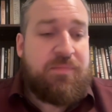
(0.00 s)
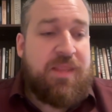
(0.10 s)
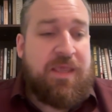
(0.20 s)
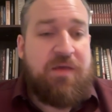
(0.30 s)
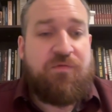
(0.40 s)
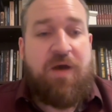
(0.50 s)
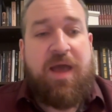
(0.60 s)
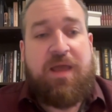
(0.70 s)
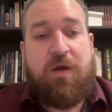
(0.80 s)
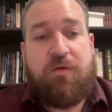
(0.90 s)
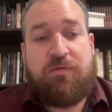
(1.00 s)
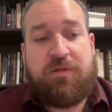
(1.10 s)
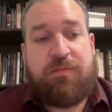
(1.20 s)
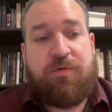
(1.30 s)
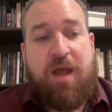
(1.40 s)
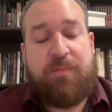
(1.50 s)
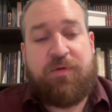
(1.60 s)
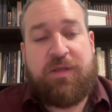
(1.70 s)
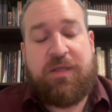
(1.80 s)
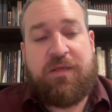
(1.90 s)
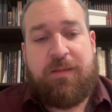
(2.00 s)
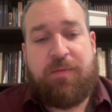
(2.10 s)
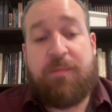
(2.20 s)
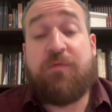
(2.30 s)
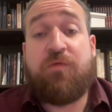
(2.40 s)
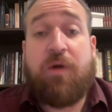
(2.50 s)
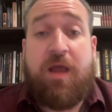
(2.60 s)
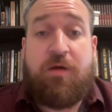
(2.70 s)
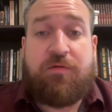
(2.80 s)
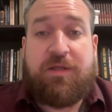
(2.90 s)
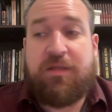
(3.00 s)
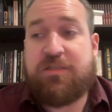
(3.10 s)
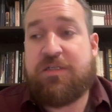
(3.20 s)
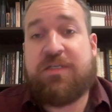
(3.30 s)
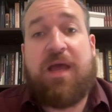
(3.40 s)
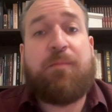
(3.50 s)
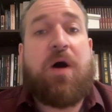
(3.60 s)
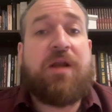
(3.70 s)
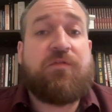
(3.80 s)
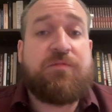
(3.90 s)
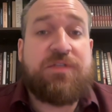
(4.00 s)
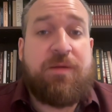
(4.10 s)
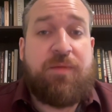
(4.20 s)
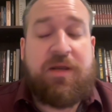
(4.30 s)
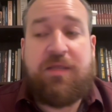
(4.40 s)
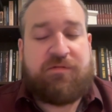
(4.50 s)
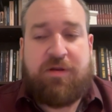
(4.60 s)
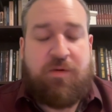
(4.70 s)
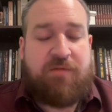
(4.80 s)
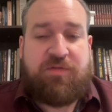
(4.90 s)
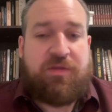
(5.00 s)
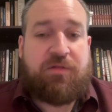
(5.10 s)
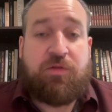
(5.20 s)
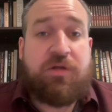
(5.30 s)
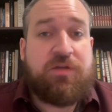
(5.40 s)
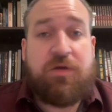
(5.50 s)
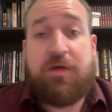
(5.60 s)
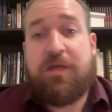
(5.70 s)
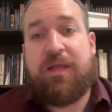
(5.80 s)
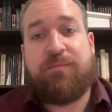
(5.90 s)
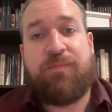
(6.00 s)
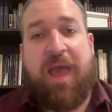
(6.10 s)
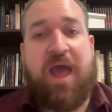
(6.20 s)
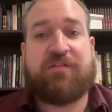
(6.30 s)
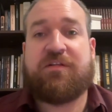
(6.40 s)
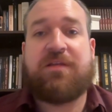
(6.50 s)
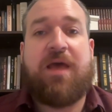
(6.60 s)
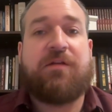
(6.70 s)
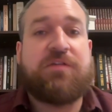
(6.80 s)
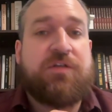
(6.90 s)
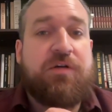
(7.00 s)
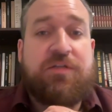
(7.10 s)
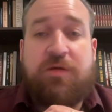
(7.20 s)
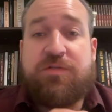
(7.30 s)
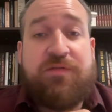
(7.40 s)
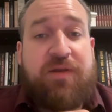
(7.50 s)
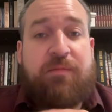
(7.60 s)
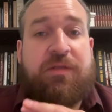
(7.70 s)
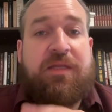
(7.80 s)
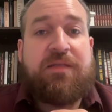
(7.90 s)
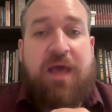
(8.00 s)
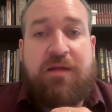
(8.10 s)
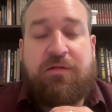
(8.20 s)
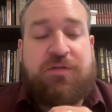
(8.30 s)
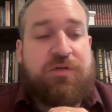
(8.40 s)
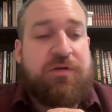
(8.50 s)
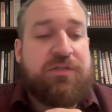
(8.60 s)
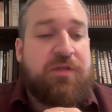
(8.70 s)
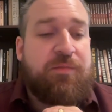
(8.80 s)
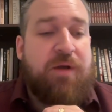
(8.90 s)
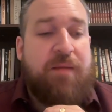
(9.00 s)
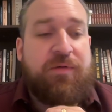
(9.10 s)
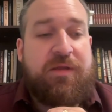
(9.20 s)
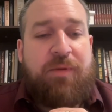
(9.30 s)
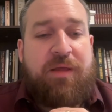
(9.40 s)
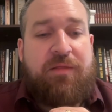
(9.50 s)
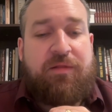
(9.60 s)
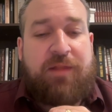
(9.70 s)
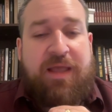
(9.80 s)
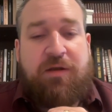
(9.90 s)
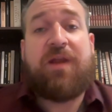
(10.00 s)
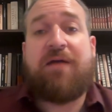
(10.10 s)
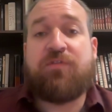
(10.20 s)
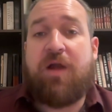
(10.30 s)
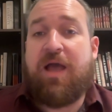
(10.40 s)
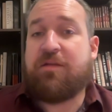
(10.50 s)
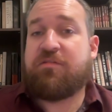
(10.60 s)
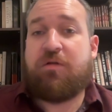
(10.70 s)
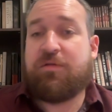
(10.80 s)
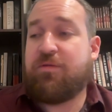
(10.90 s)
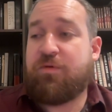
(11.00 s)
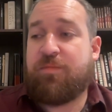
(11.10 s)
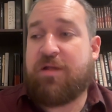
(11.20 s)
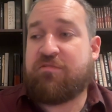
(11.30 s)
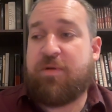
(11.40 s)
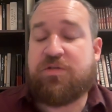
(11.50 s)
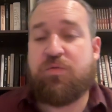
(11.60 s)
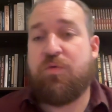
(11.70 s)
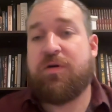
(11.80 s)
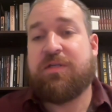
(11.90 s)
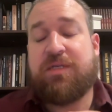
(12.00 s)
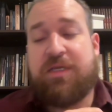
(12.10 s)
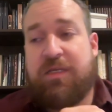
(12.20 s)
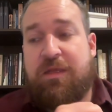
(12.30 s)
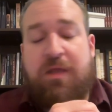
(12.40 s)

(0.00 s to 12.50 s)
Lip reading: if I owned the property, but before I owned it, let's just say I bought it from somebody, everything looked good, it passed a title search, I was even able to get title insurance on the property, but later, after I had sold it with my special warranty deed,